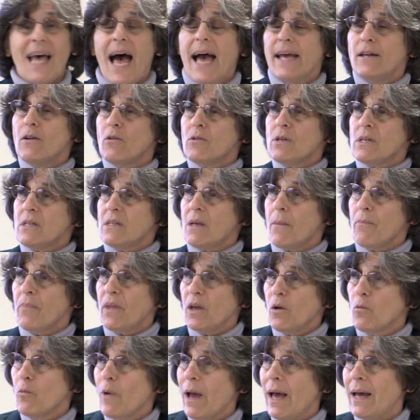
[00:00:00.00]
I notice
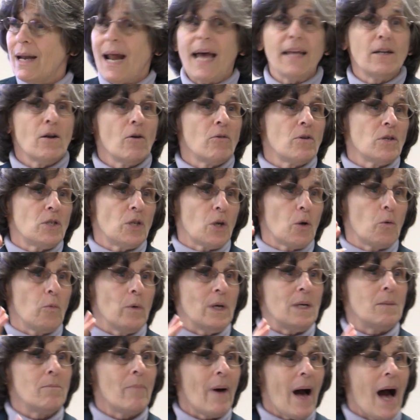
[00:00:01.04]
something red. I notice a
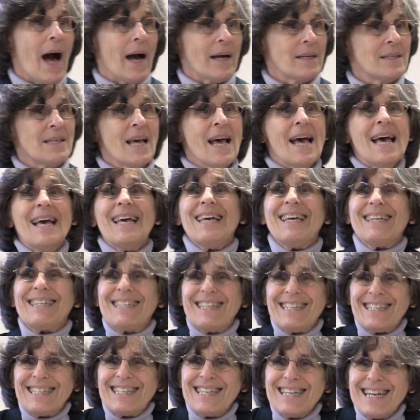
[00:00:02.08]
green box. It
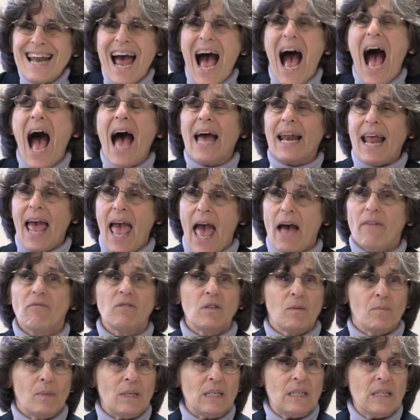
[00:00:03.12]
does not have
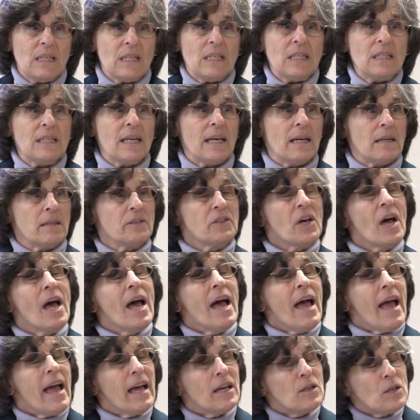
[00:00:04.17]
to be detailed.
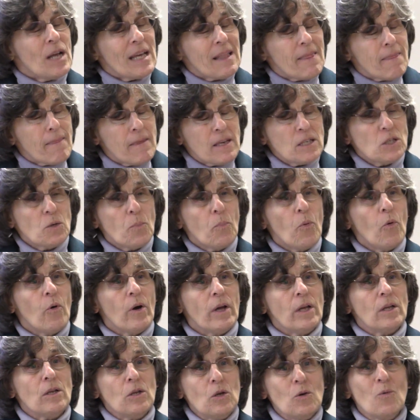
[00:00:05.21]
And at this
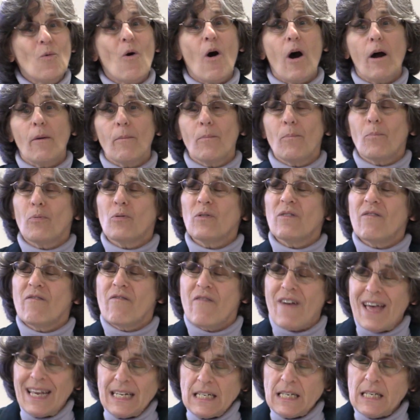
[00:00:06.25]
point, you are
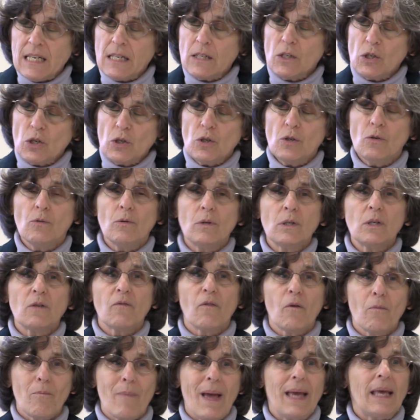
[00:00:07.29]
preventing students
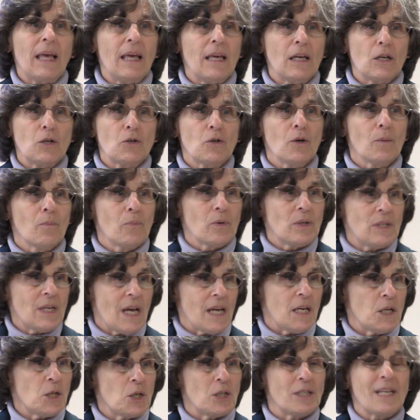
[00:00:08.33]
from making
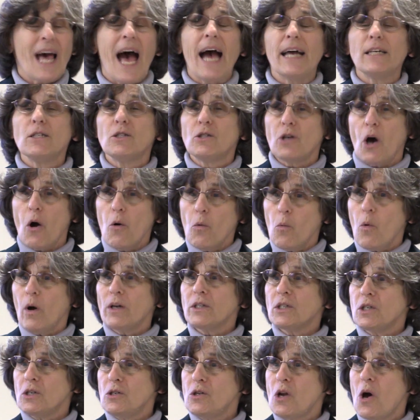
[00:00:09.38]
interpretations. I don't
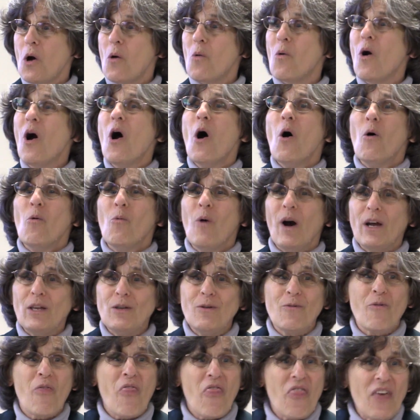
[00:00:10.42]
want to know what
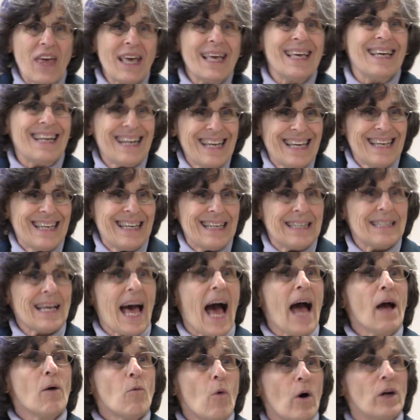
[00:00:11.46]
you think it is.
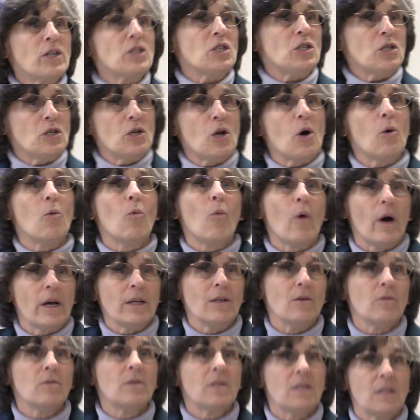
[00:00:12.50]
I want to know what
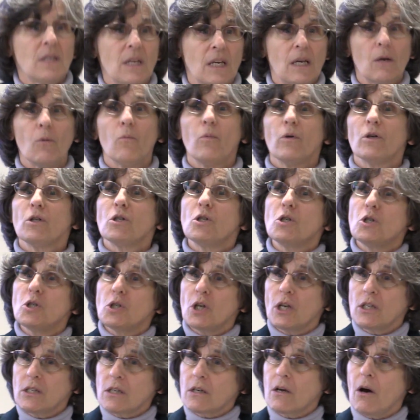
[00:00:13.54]
you see. We're
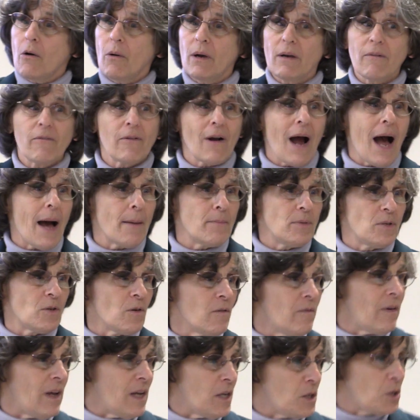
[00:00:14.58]
just going for
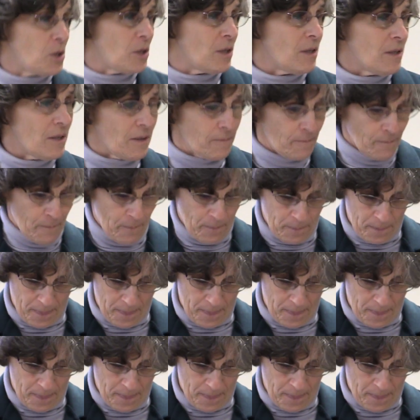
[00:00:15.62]
observations.